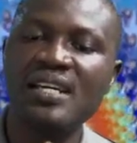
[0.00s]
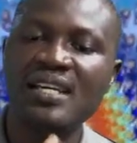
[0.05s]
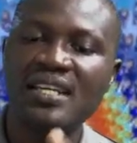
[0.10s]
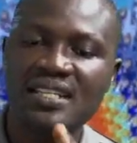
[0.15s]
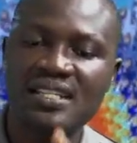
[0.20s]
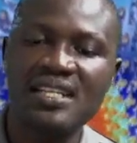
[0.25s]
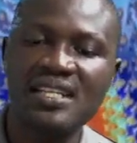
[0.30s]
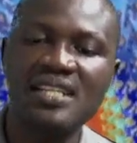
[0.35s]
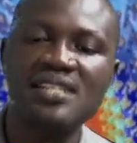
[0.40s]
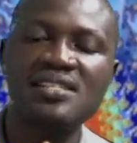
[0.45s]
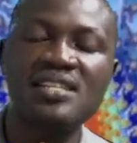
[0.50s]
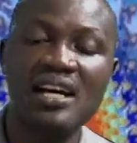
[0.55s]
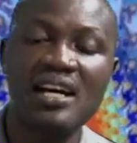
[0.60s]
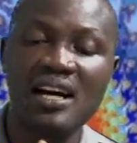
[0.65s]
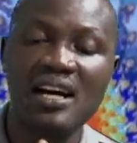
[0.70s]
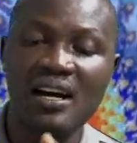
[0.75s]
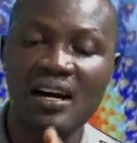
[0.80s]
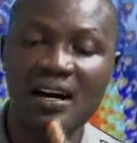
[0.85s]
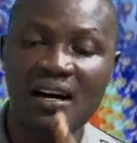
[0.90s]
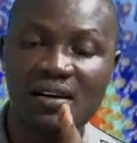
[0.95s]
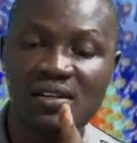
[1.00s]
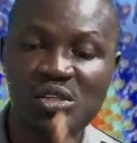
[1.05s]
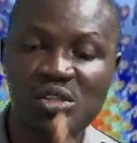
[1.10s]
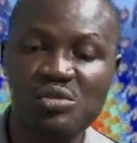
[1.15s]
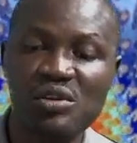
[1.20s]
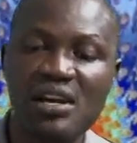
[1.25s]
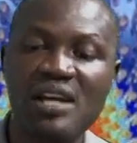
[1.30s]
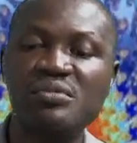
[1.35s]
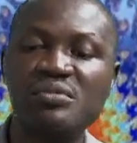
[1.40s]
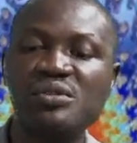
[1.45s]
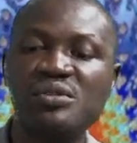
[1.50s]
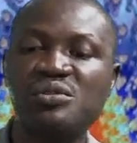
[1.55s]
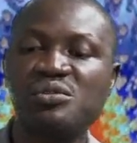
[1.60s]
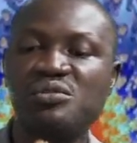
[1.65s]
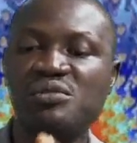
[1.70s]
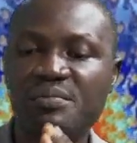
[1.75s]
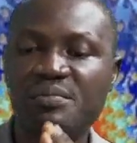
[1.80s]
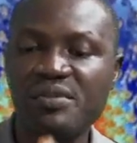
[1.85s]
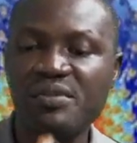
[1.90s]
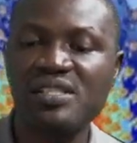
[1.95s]
sent Shaibu to
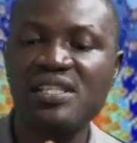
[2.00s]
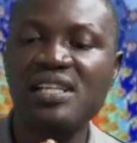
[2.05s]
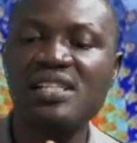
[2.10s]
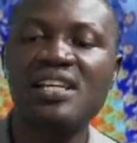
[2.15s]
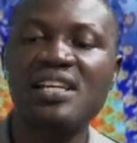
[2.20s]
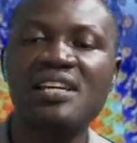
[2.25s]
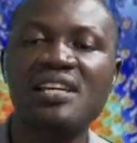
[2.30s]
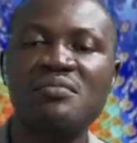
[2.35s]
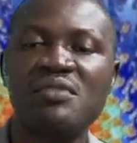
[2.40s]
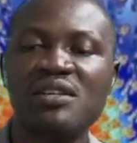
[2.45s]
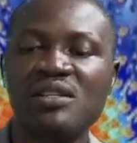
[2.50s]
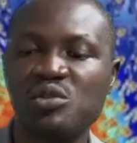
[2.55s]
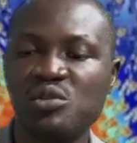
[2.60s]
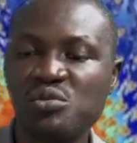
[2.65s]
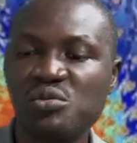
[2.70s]
represent him in 2